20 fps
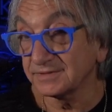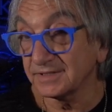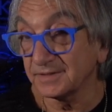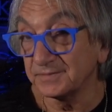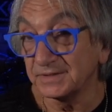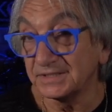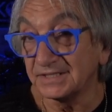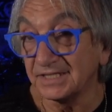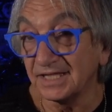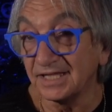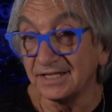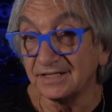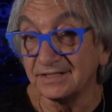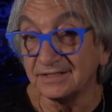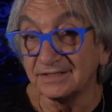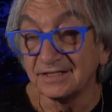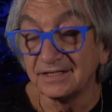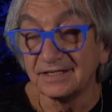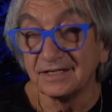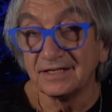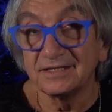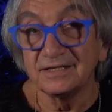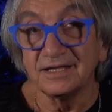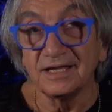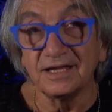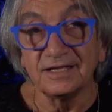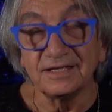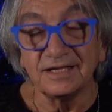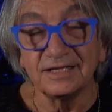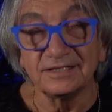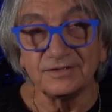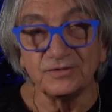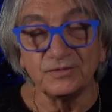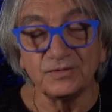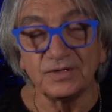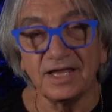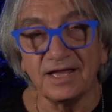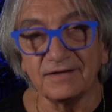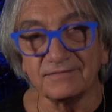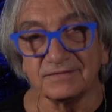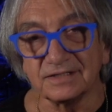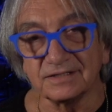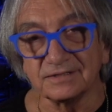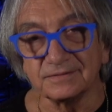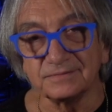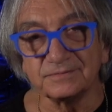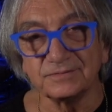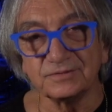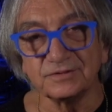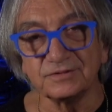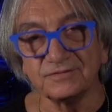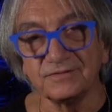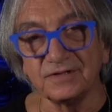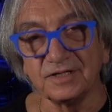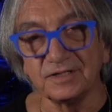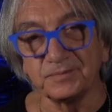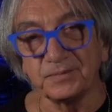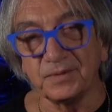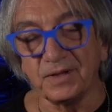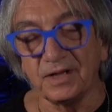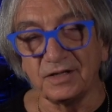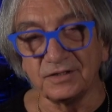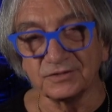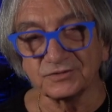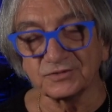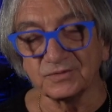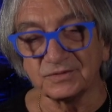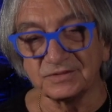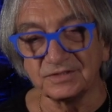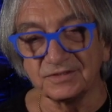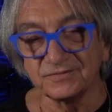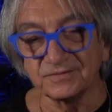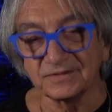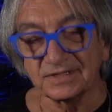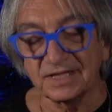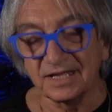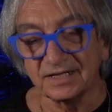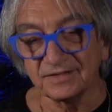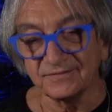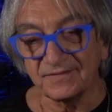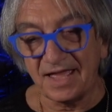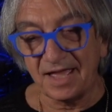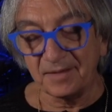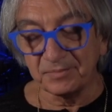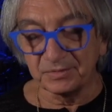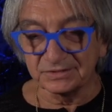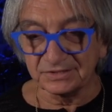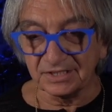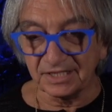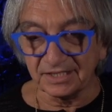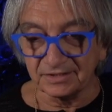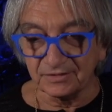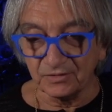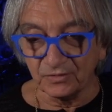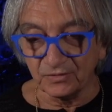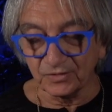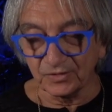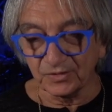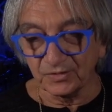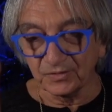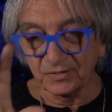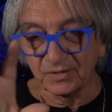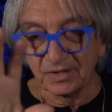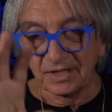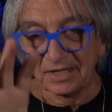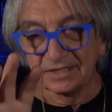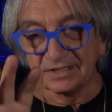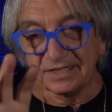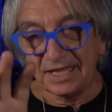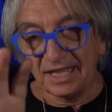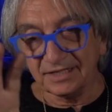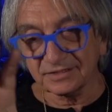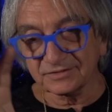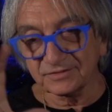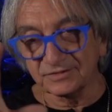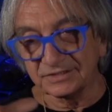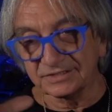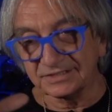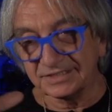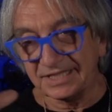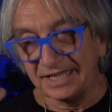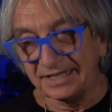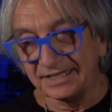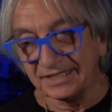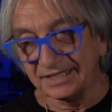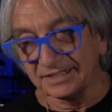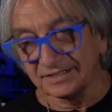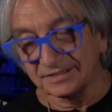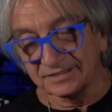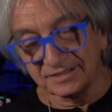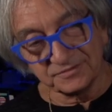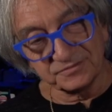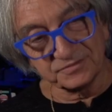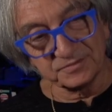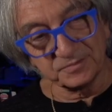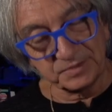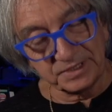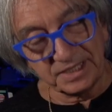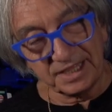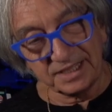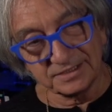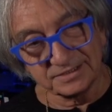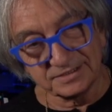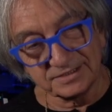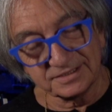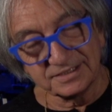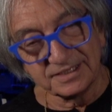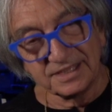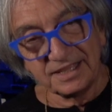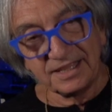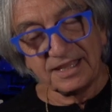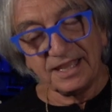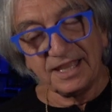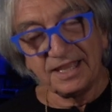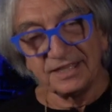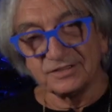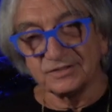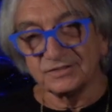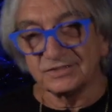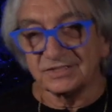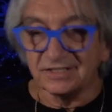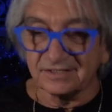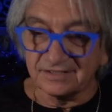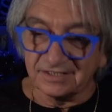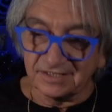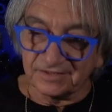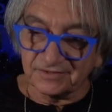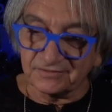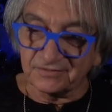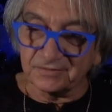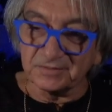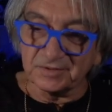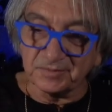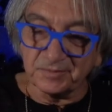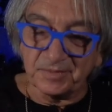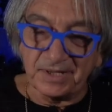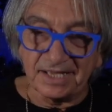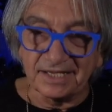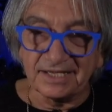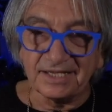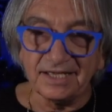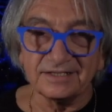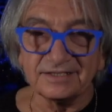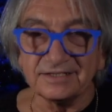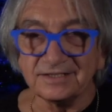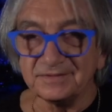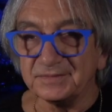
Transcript: I mean, then uh, uh, you have a you develop also a different kind of appetite, or you're actually standing in a different place and you see things from the back end.